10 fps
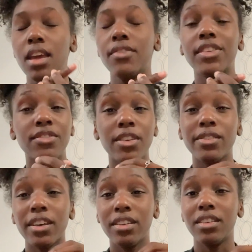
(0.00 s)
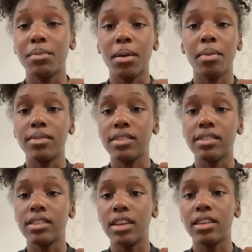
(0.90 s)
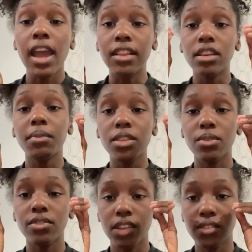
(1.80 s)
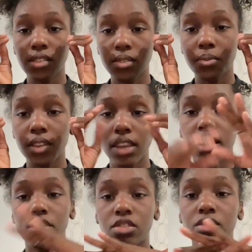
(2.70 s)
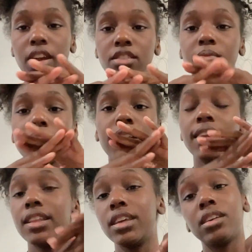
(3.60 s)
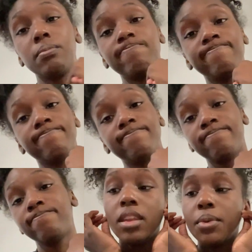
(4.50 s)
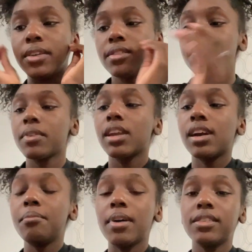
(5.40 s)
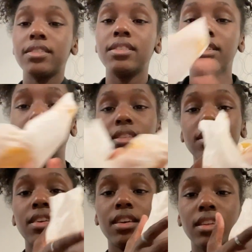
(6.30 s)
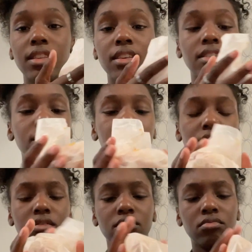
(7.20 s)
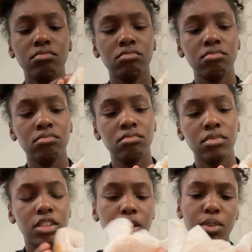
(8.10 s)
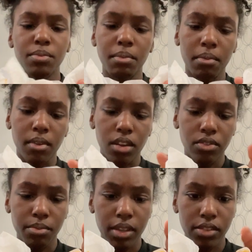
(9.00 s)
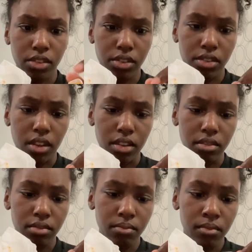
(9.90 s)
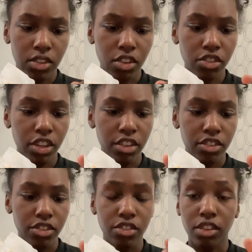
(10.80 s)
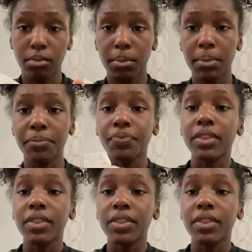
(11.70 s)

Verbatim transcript: This video's not good, I'm not posting today. I literally made three videos this week and I just scratched them because I did not like them. Anyways, I'm about to eat this sandwich my mom got for me. It's a croissant, sausage, egg, and cheese croissant maybe.